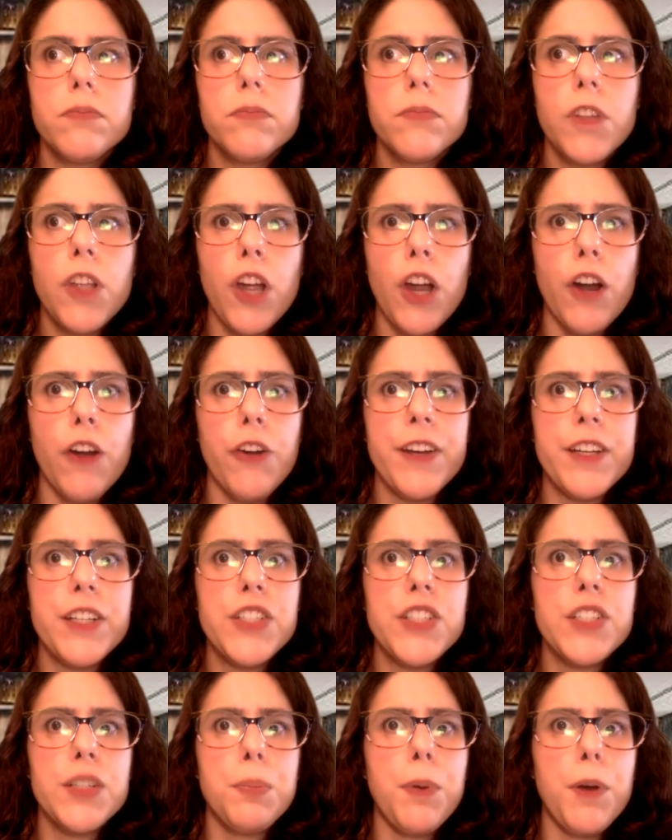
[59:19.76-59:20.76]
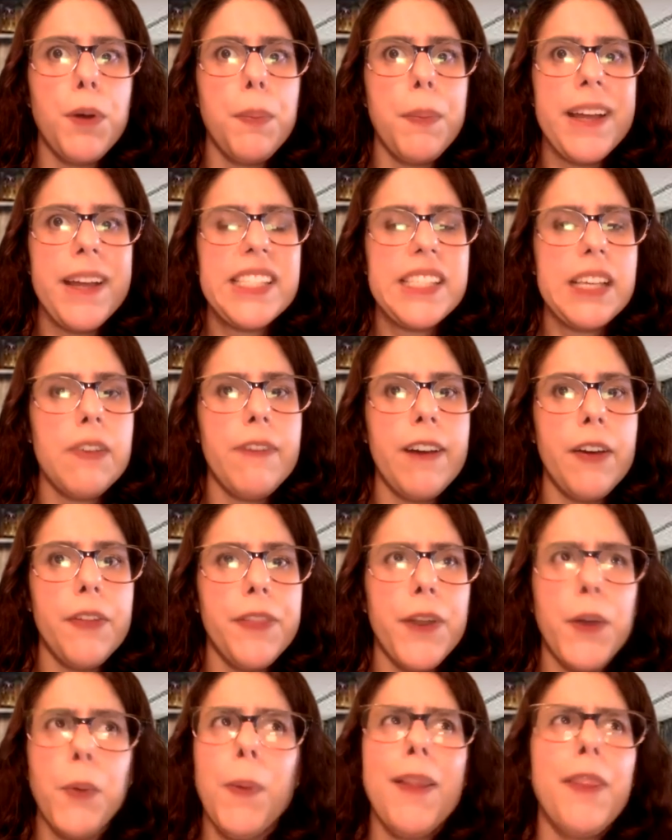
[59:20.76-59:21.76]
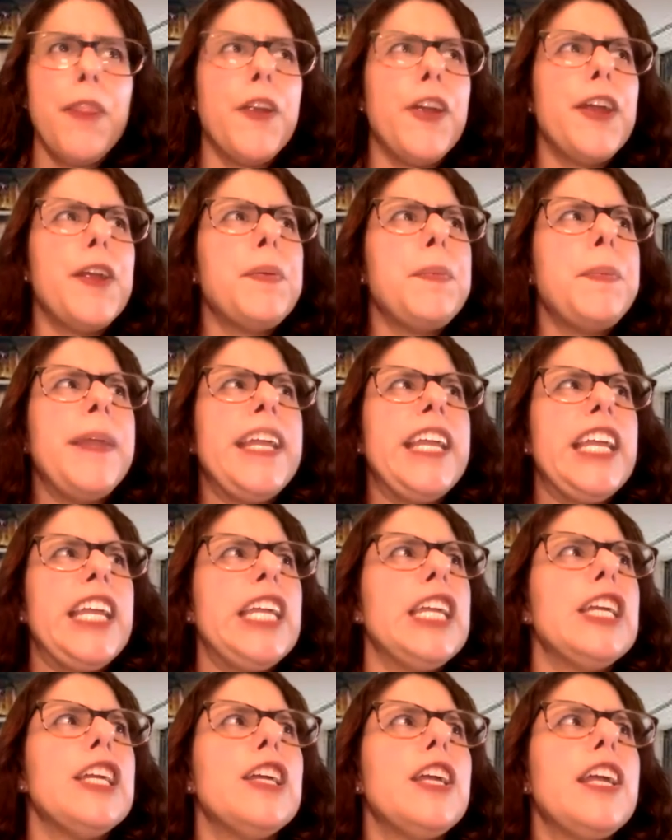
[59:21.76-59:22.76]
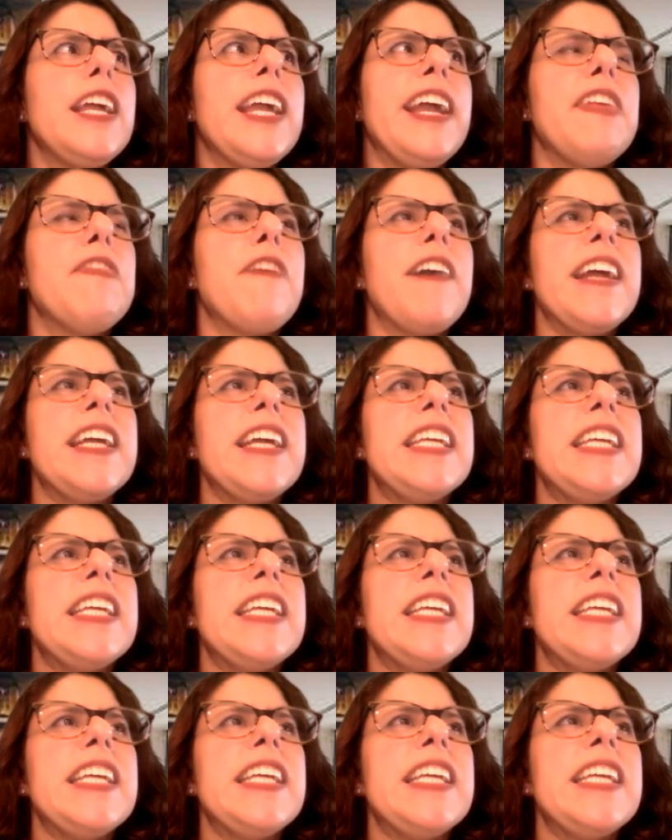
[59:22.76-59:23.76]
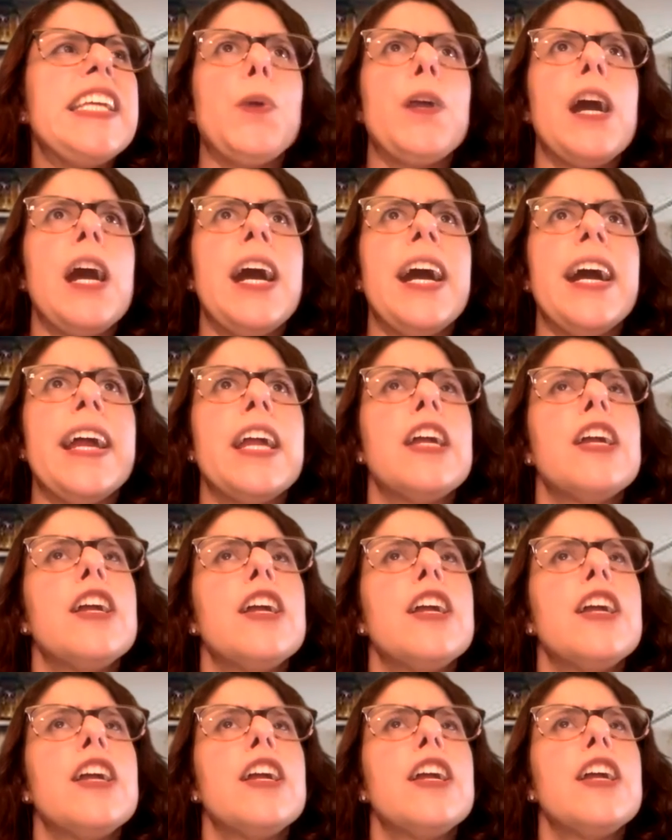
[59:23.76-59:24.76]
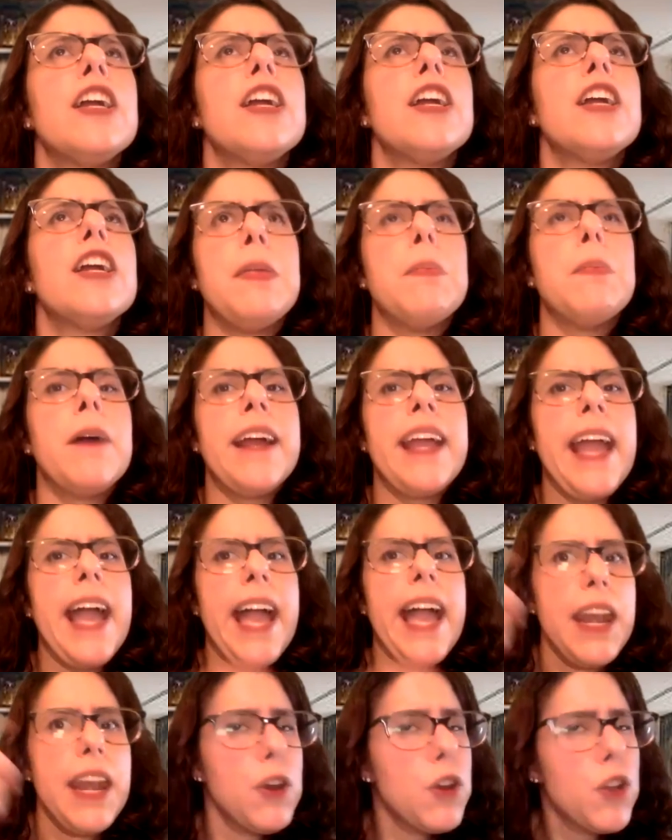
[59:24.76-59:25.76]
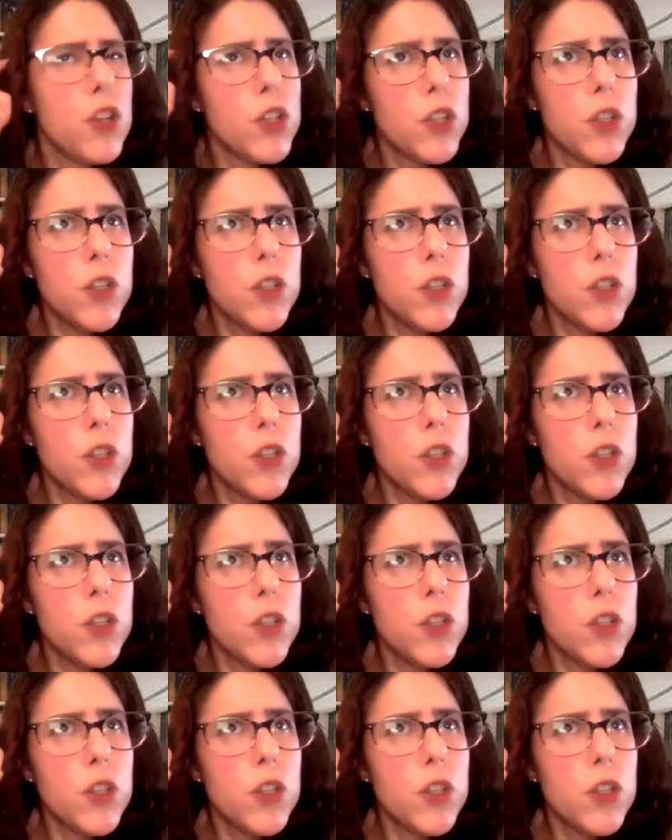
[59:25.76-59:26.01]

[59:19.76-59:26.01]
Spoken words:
courage to put myself out there, whether it be if I see a cute guy and in my head,